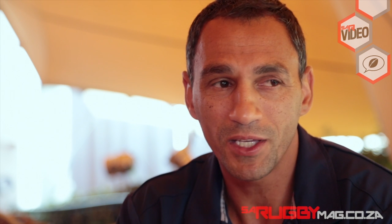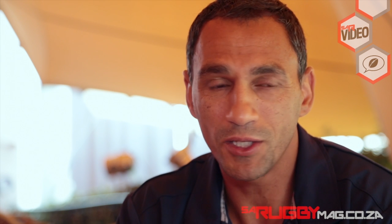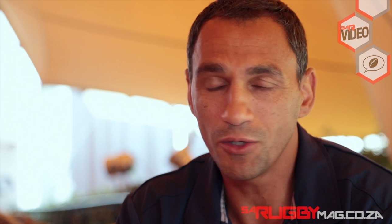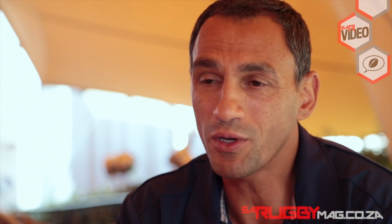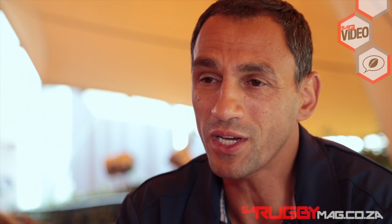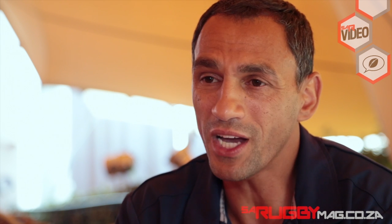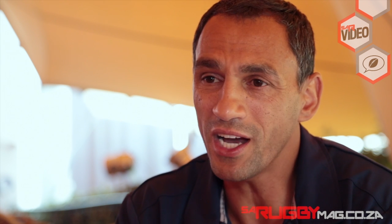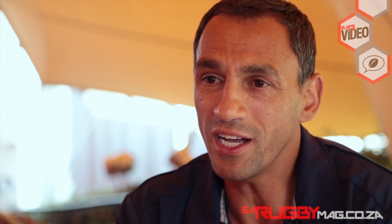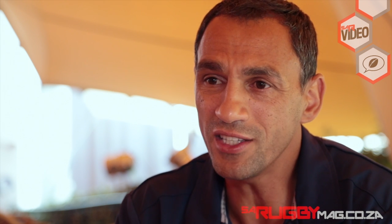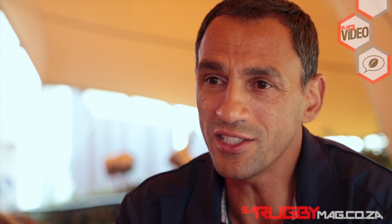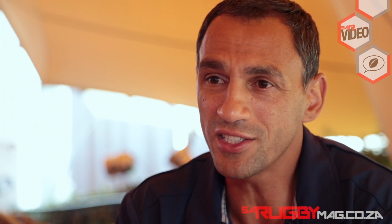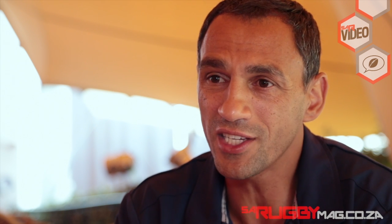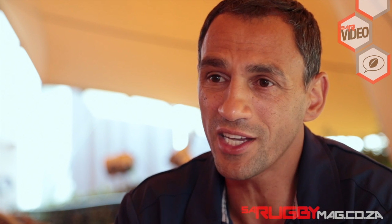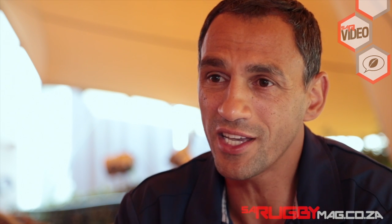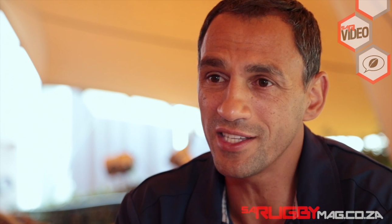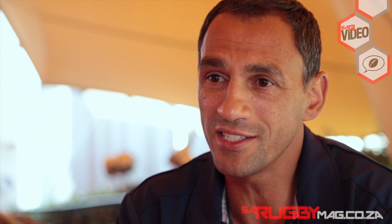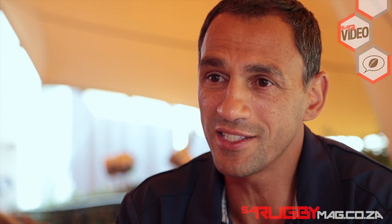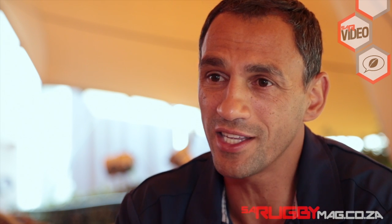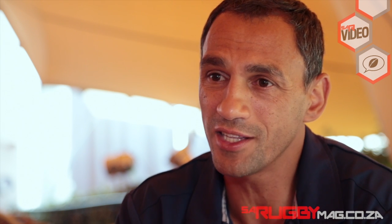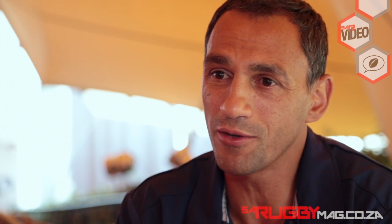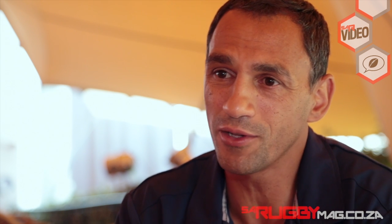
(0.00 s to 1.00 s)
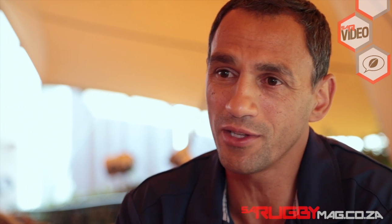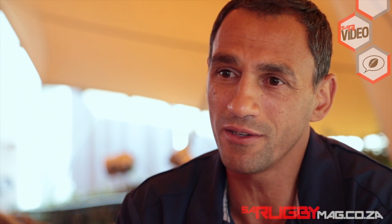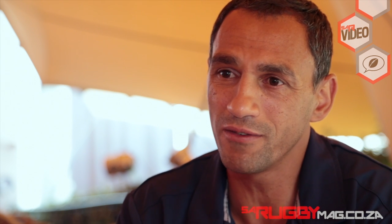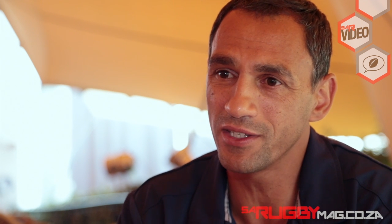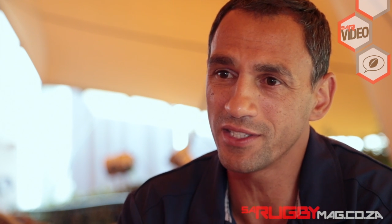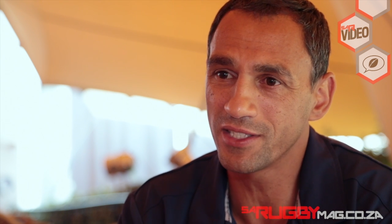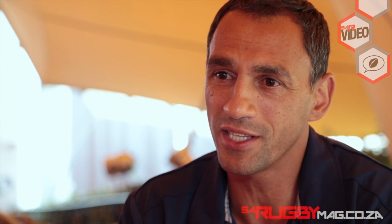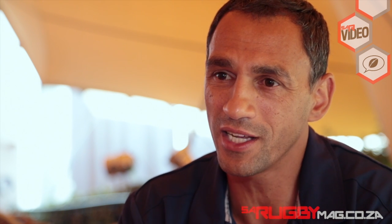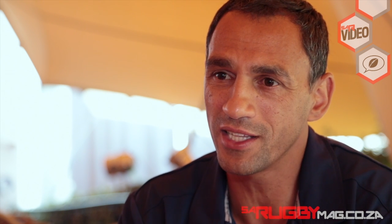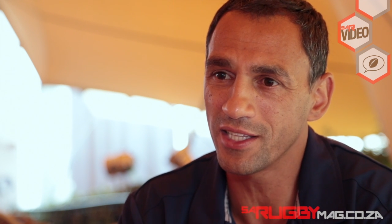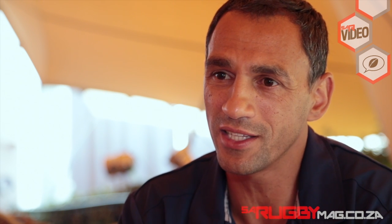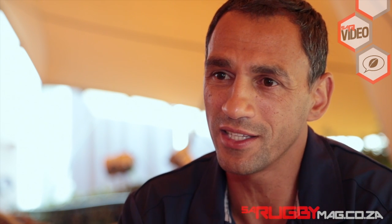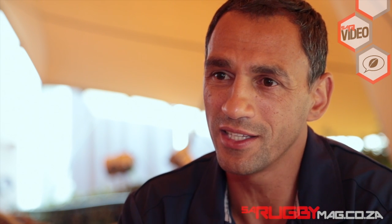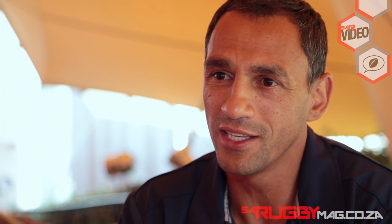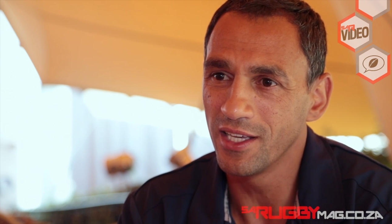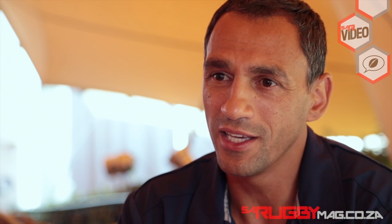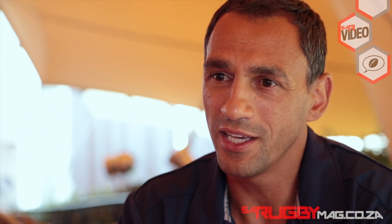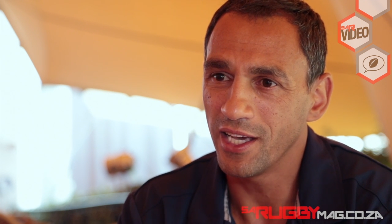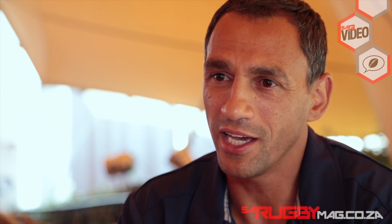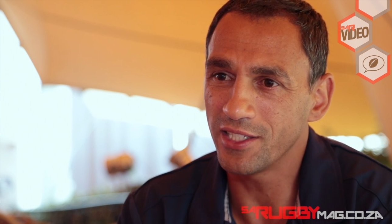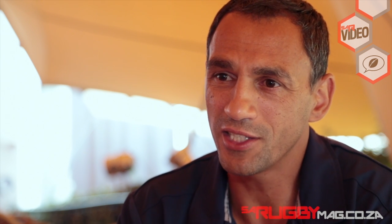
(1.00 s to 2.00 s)
You can't change that all of a sudden
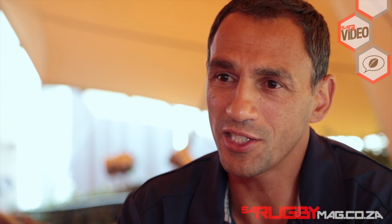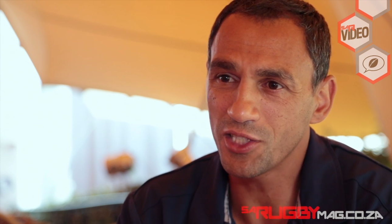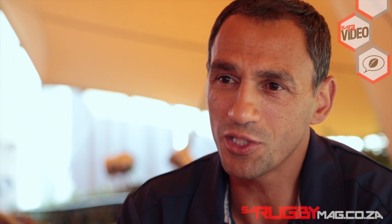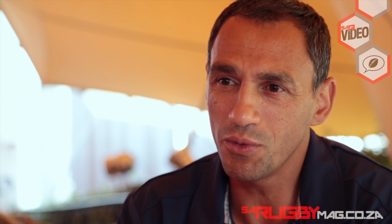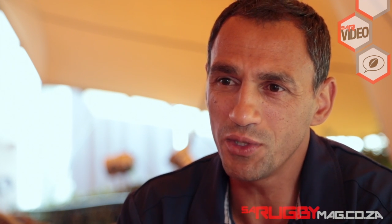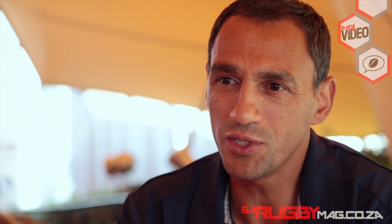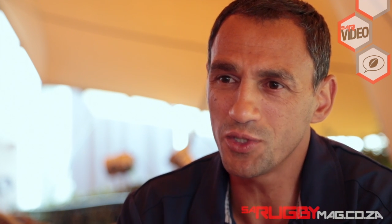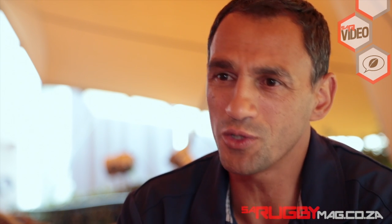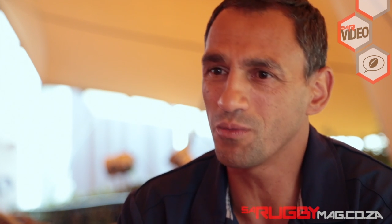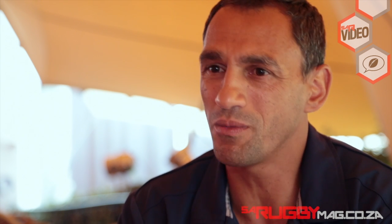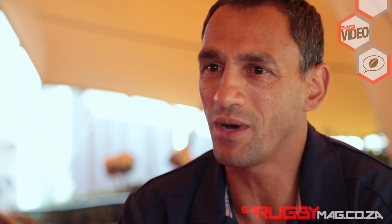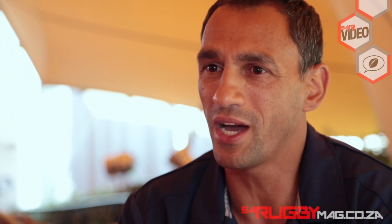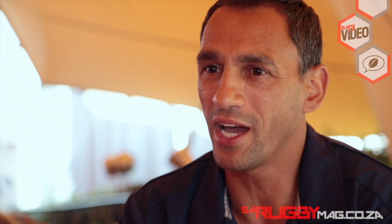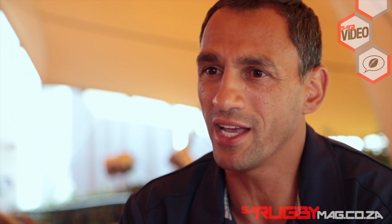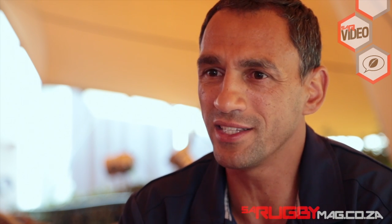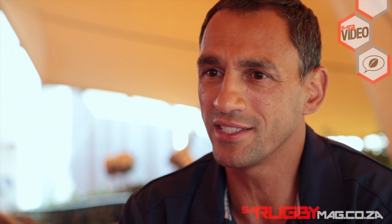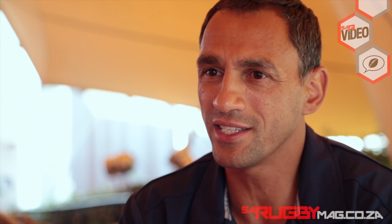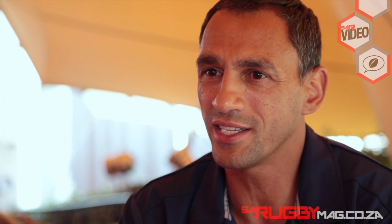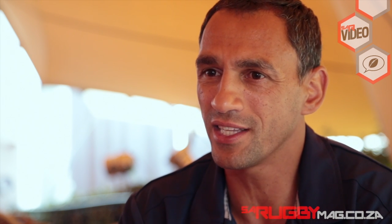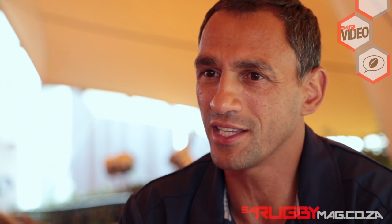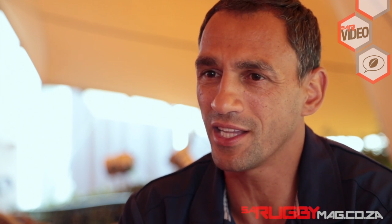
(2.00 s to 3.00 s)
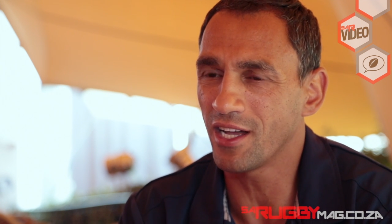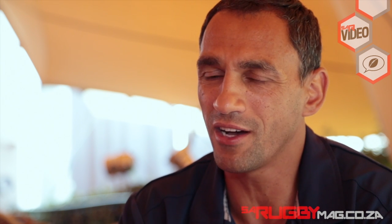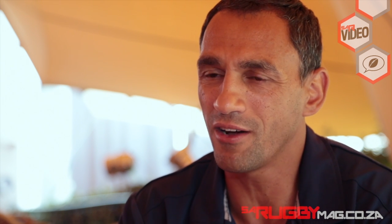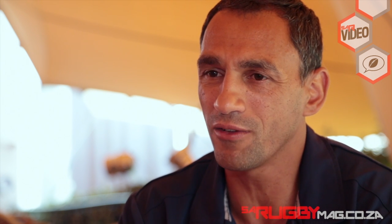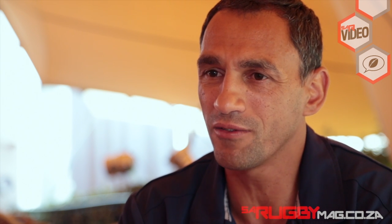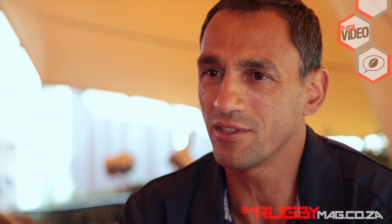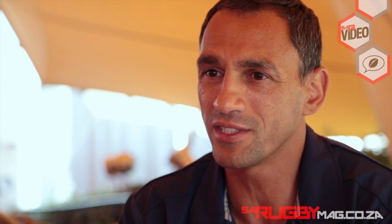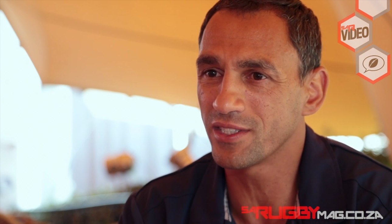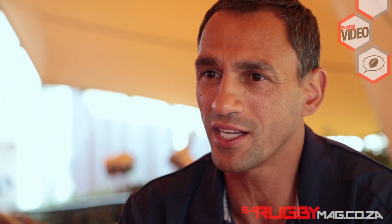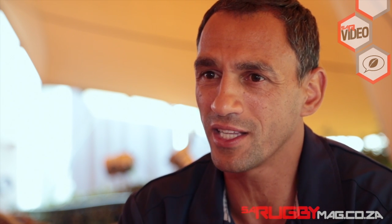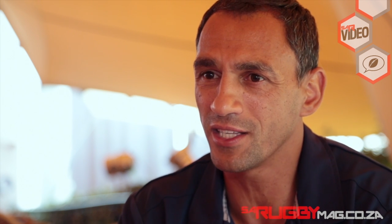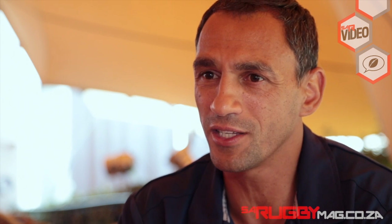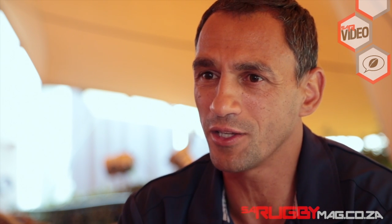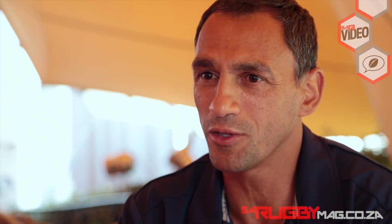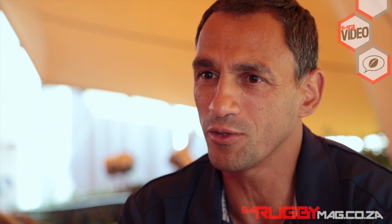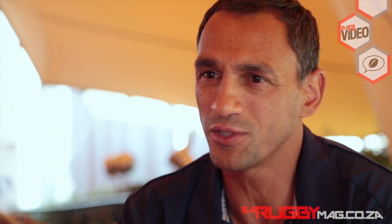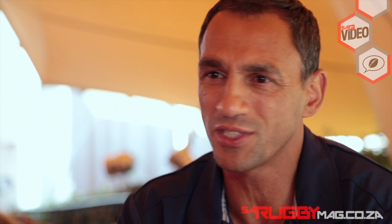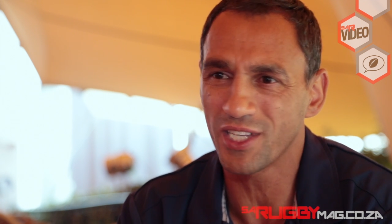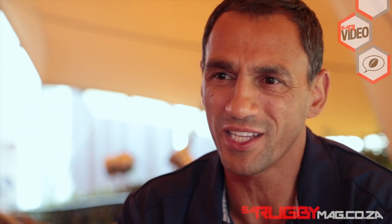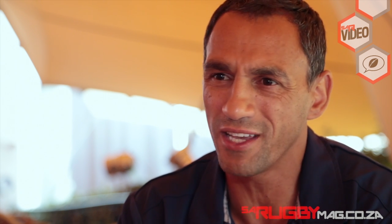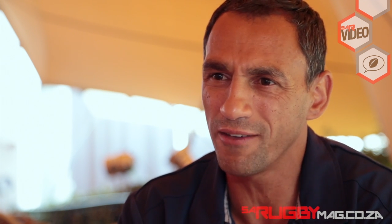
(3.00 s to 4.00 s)
and just switch your mindset, and all of a sudden, you
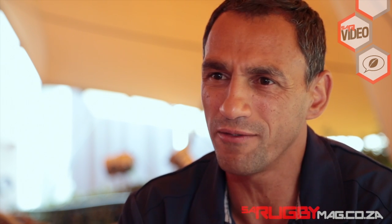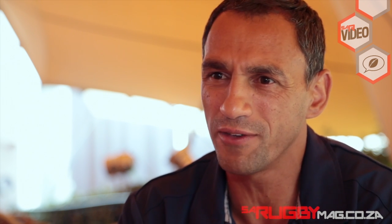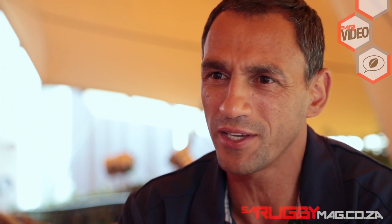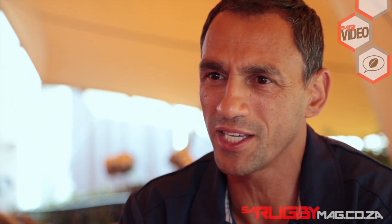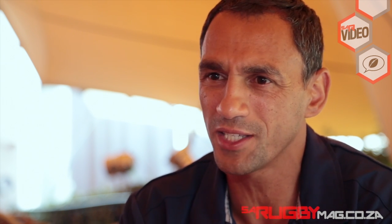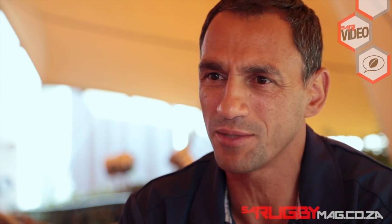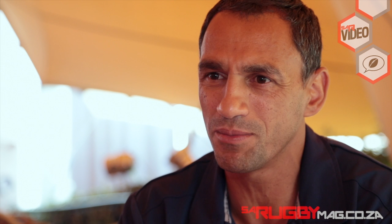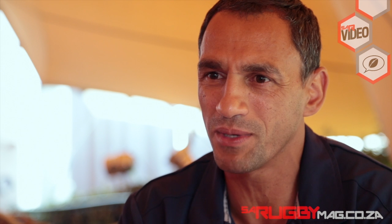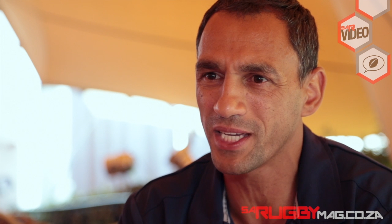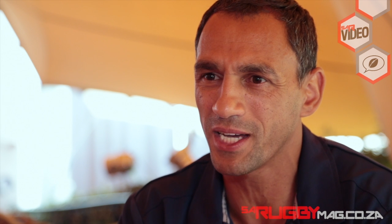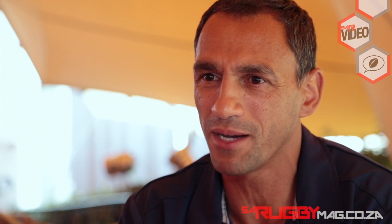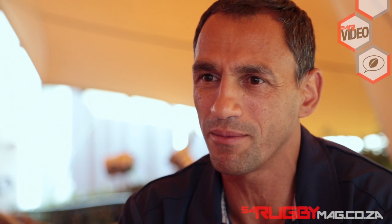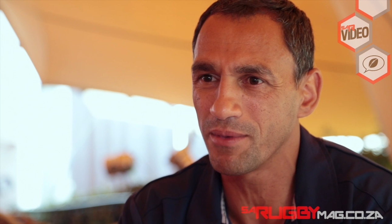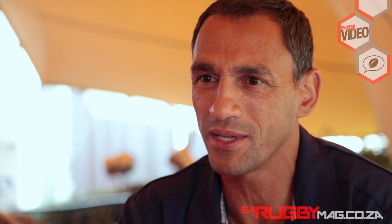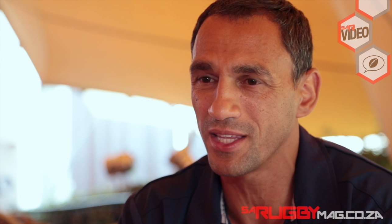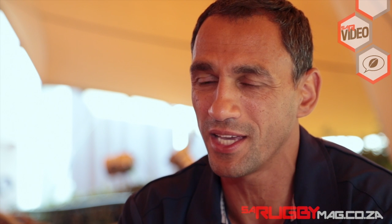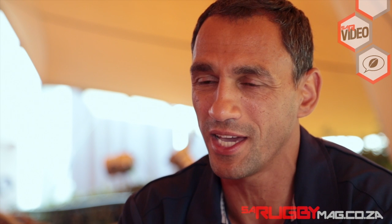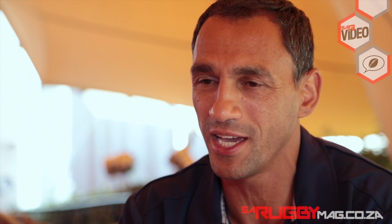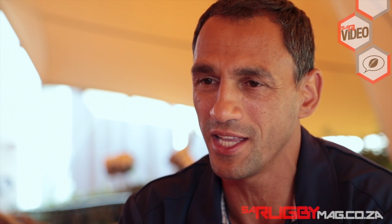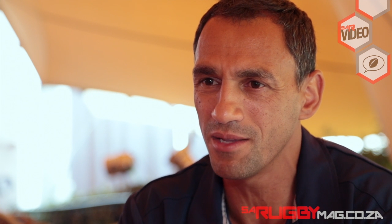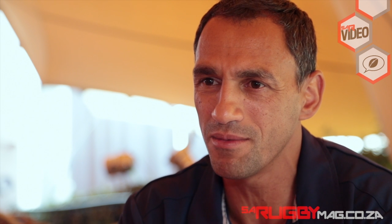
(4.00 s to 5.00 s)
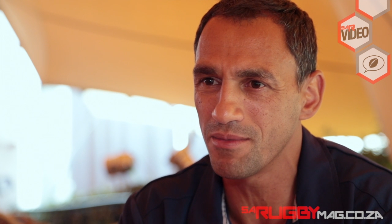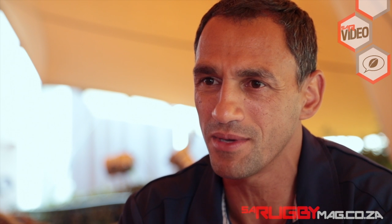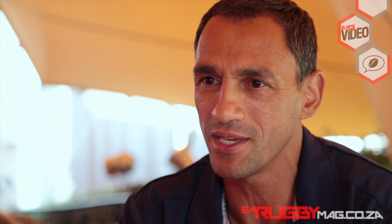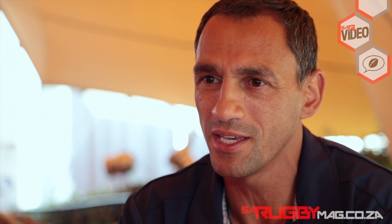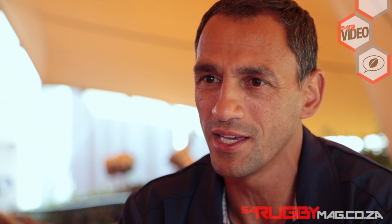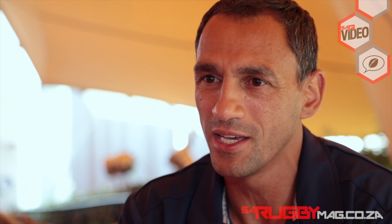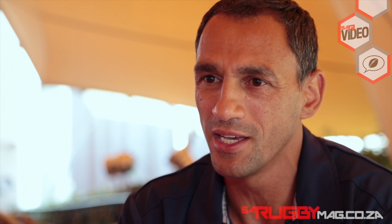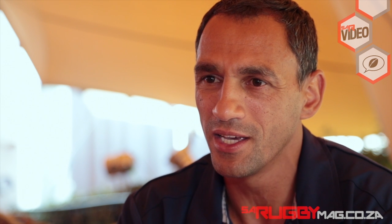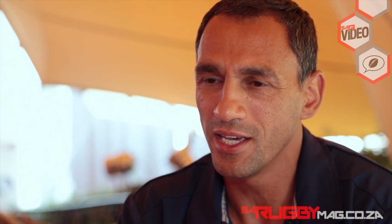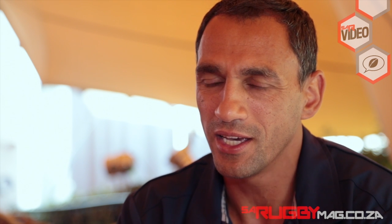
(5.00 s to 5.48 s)
know, South Africa is becoming the enemy.